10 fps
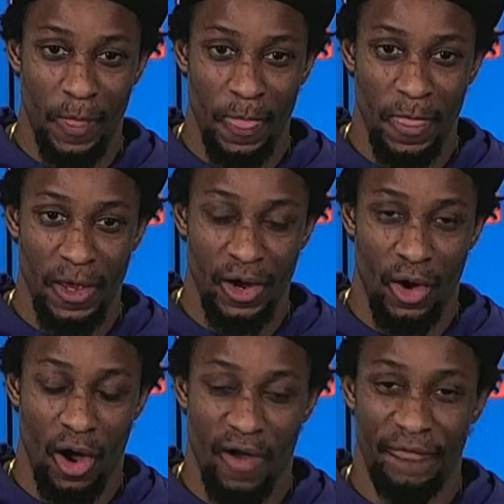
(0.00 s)
you
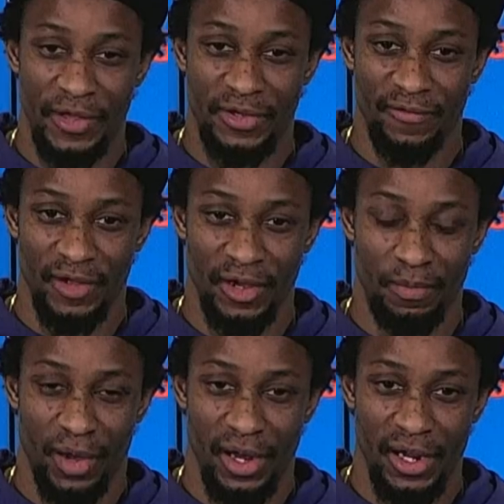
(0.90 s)
know, offensively,
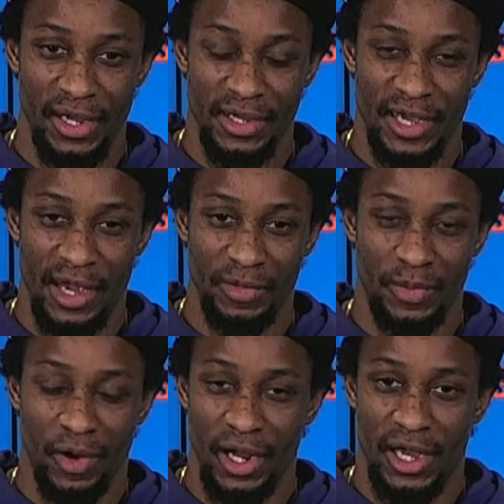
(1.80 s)
but his game was
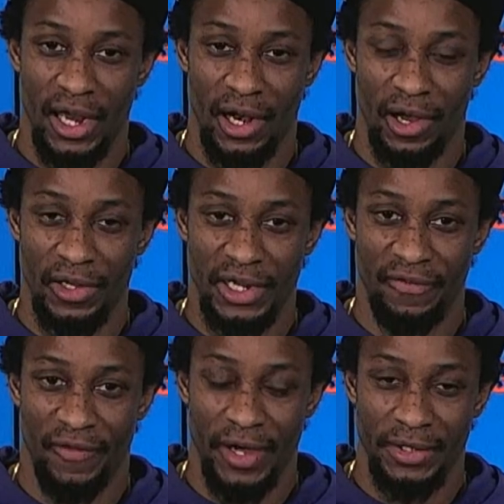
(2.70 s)
predicated on
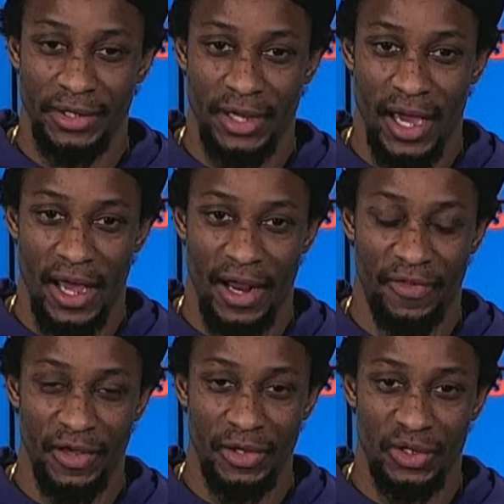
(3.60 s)
defense, and I
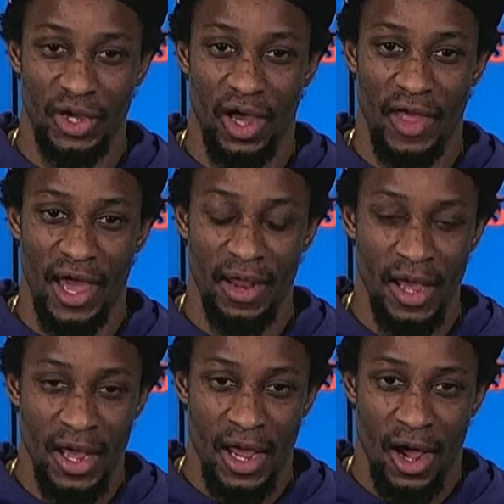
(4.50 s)
think you saw that.
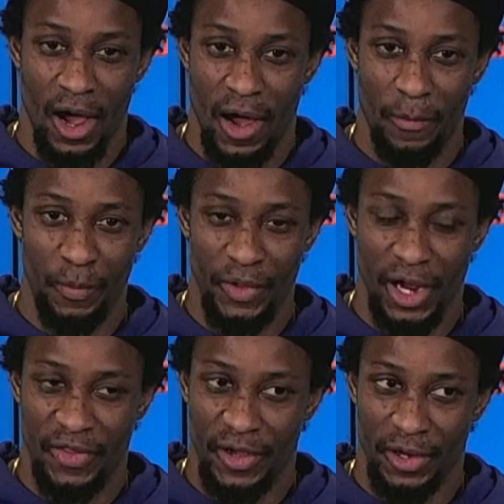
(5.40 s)

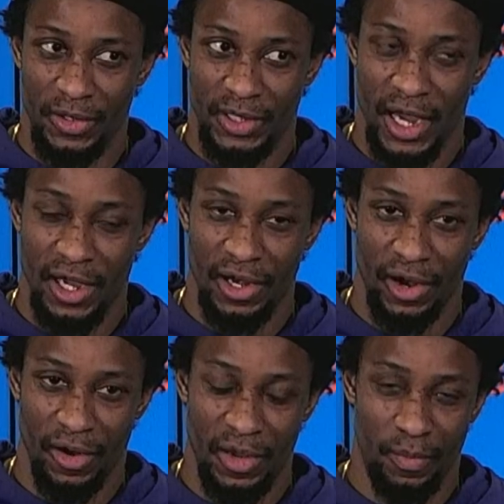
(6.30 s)
I think our second
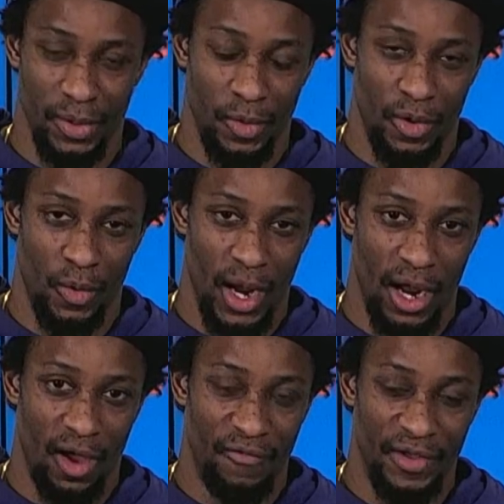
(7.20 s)
year he blew it away
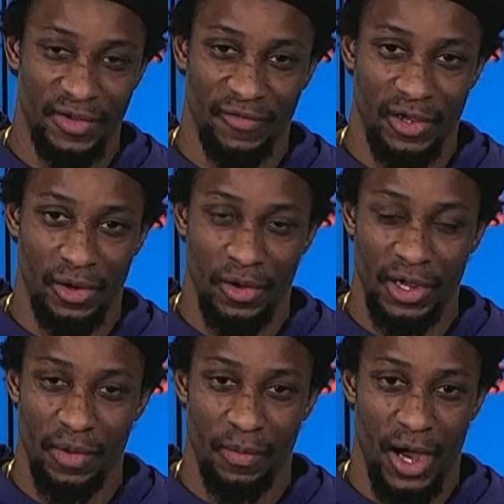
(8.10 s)
offensively. You know,
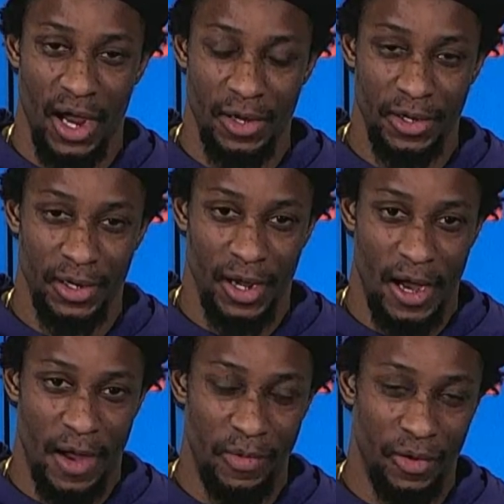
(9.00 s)
he combined,
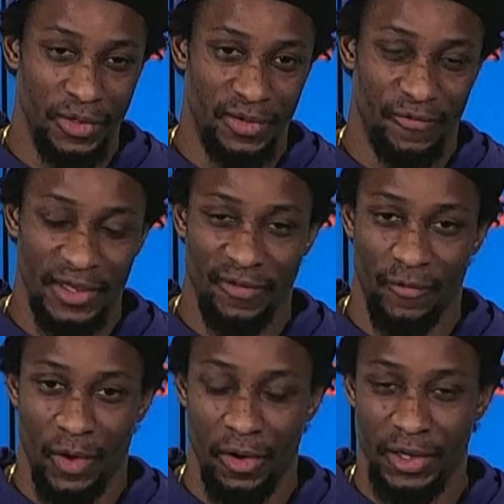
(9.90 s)
you know, his
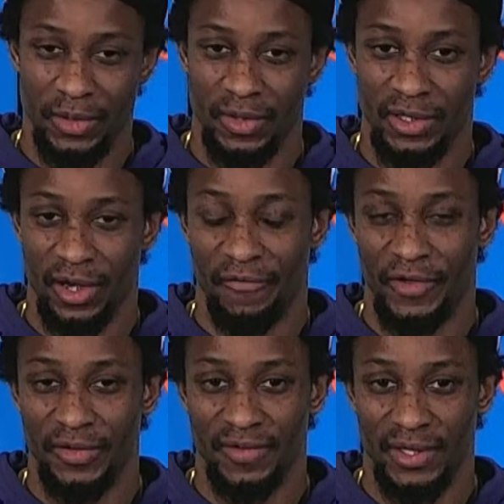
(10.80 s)
defensive awareness with his
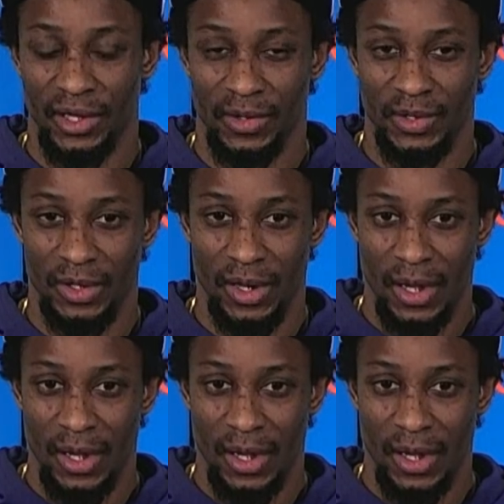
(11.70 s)
offensive skills. And